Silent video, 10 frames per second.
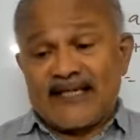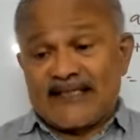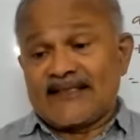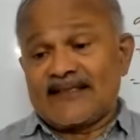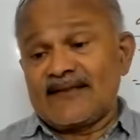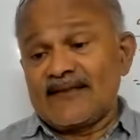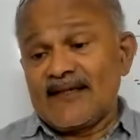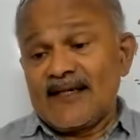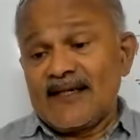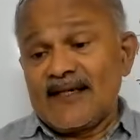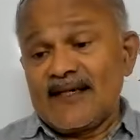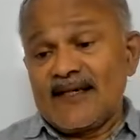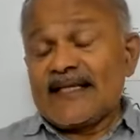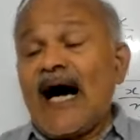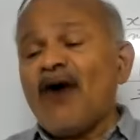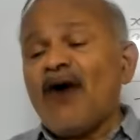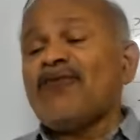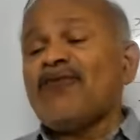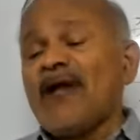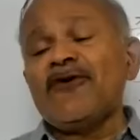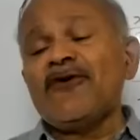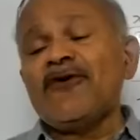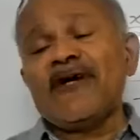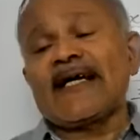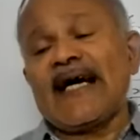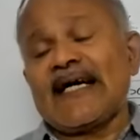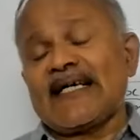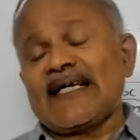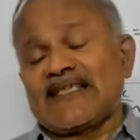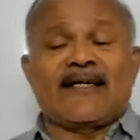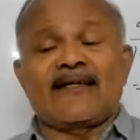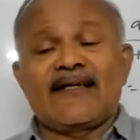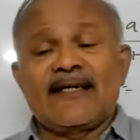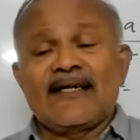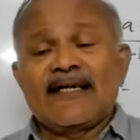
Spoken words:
is, the half-life of a reaction,